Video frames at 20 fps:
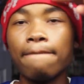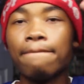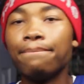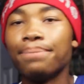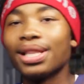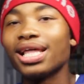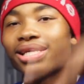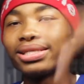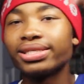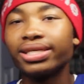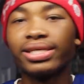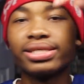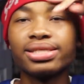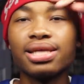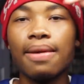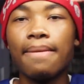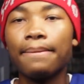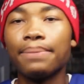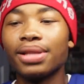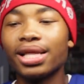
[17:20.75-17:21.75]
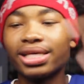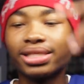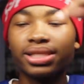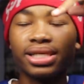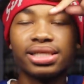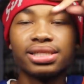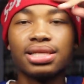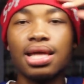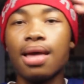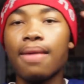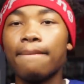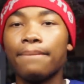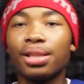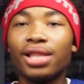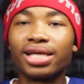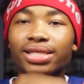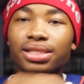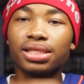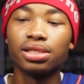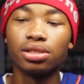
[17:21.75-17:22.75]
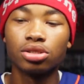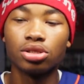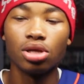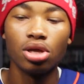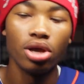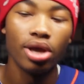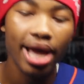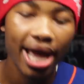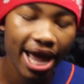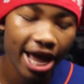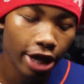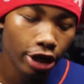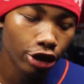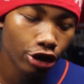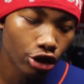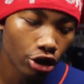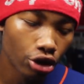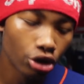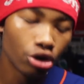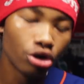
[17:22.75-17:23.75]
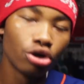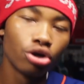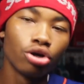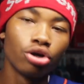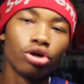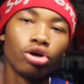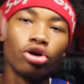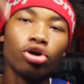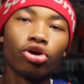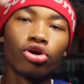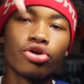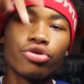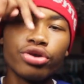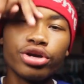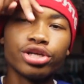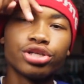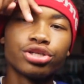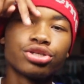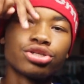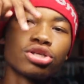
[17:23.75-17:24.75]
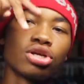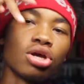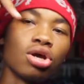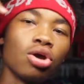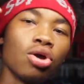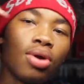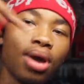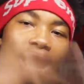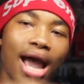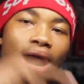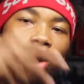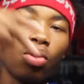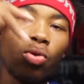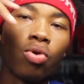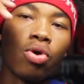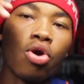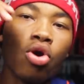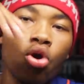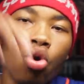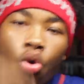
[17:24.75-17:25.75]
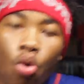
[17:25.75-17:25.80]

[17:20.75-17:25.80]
blessings, blessings, blessings, and Chris out.